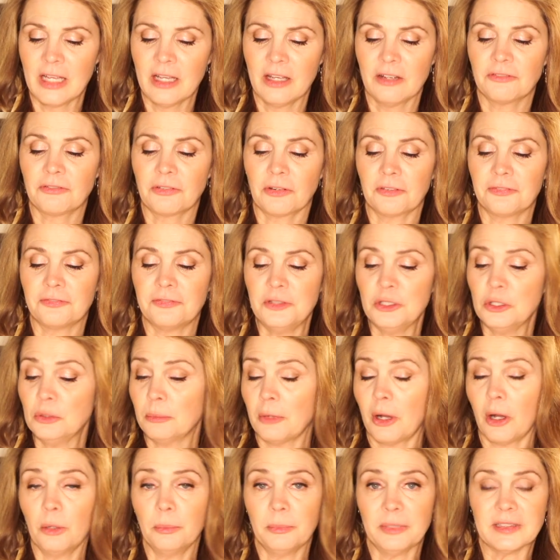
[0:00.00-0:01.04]
for a few
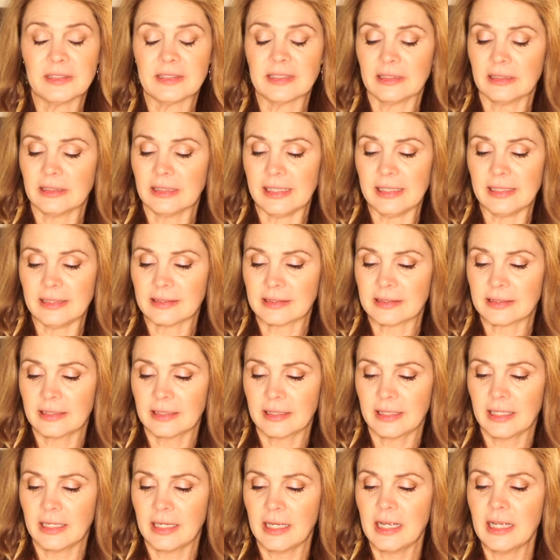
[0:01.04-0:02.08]
moments at least,
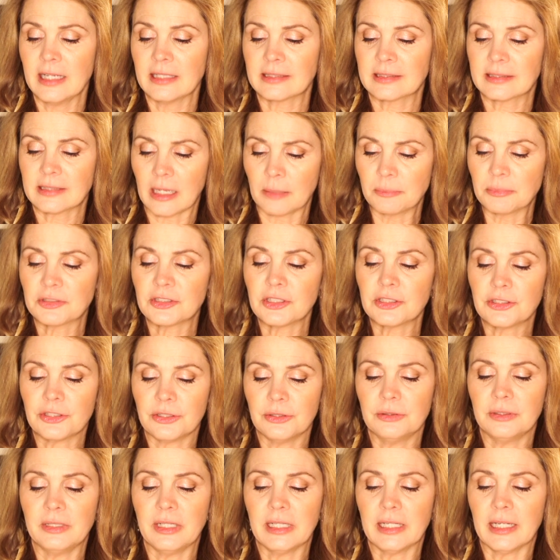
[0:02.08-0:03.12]

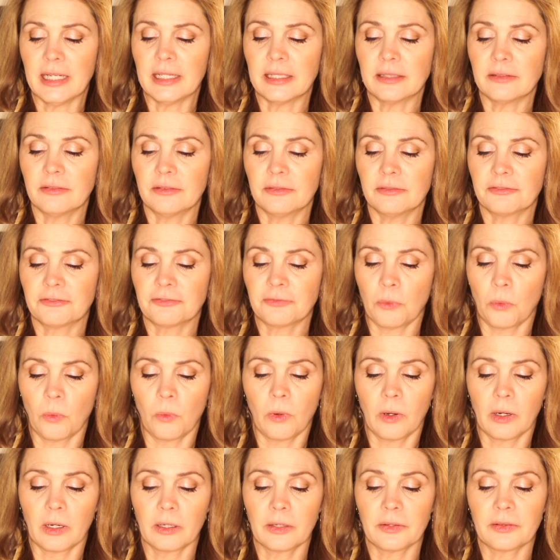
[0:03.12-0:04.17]
substituting it
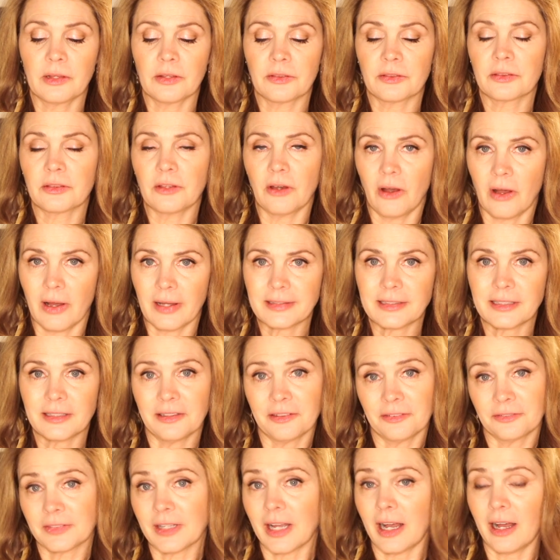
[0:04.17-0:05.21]
for the thought
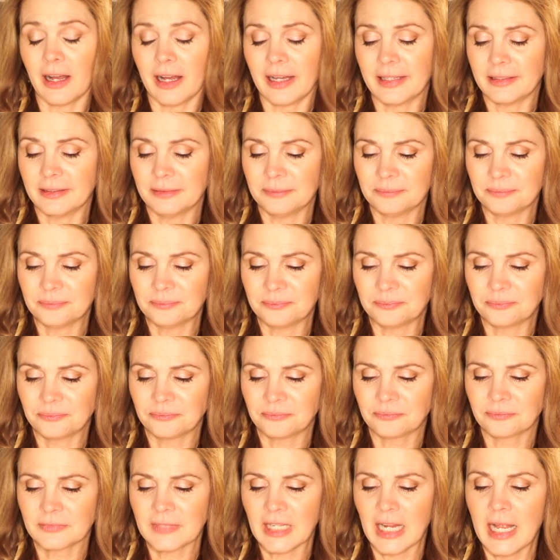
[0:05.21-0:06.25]
of God.
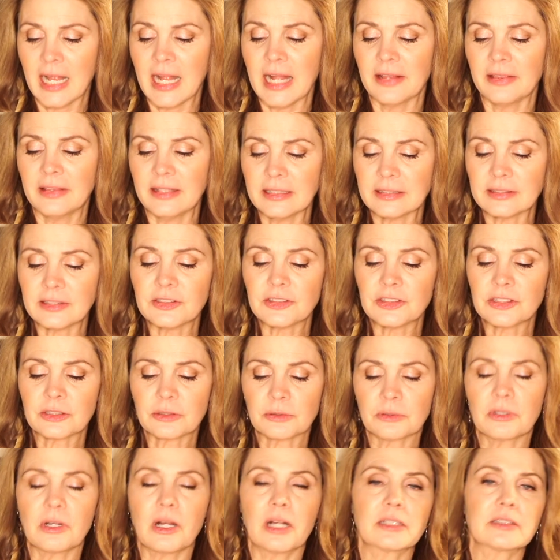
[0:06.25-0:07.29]
This is the
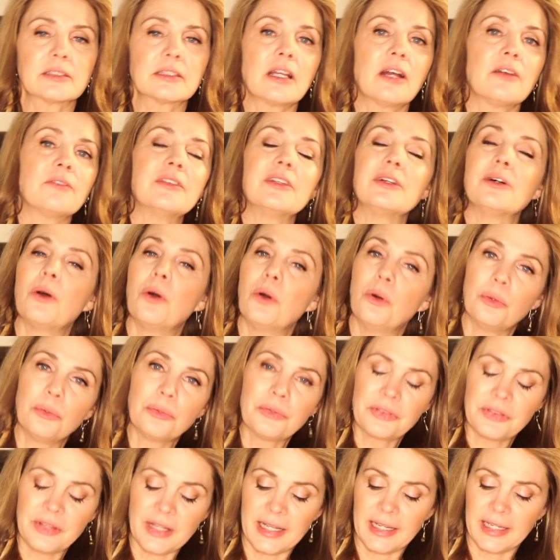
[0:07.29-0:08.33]
crux of the whole
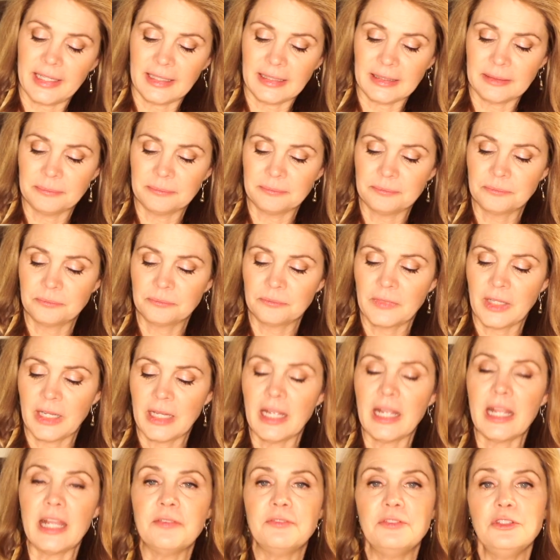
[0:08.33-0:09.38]
thing.
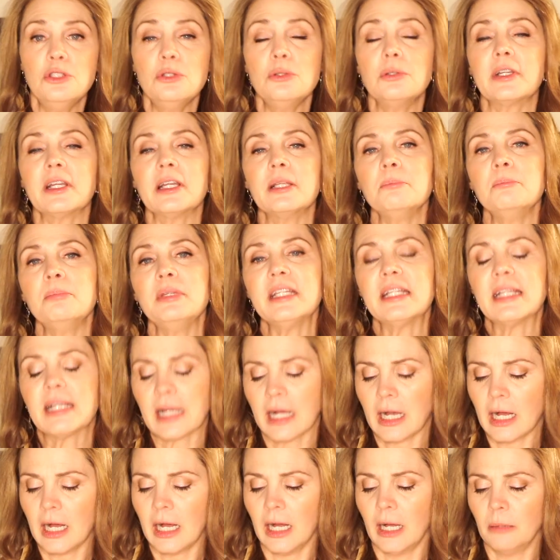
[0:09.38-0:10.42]
If you can
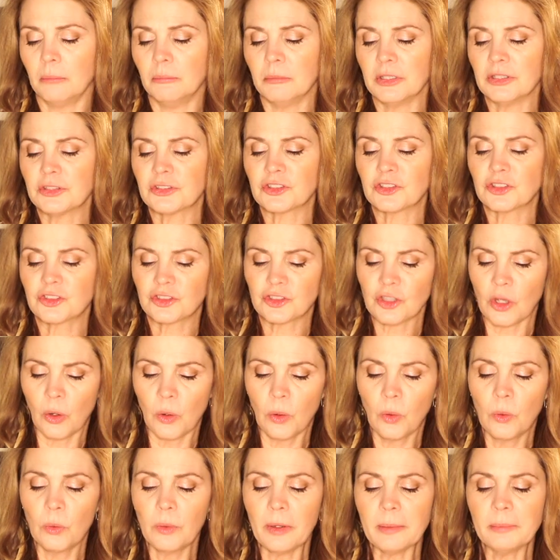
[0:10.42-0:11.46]
become
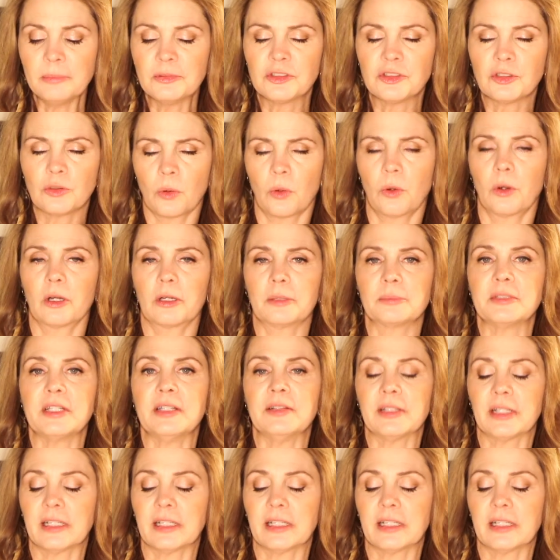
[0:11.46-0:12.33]
so absorbed in the